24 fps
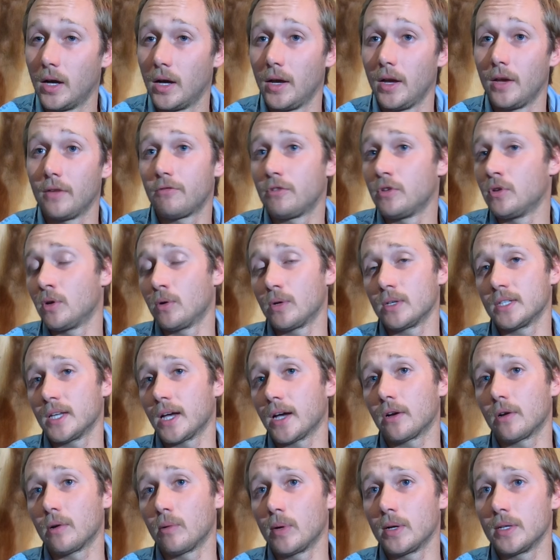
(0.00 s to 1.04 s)
If you know
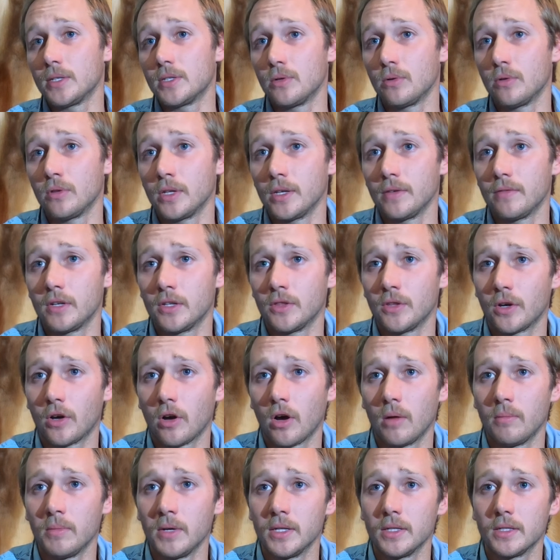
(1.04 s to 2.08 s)
exactly what he's doing, leave it in the
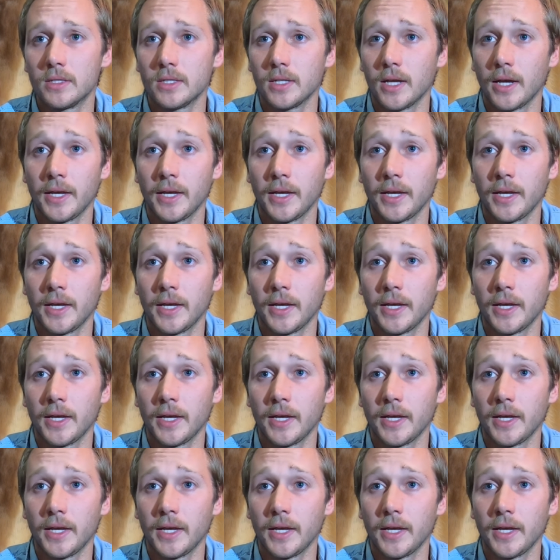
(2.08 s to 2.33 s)
comments.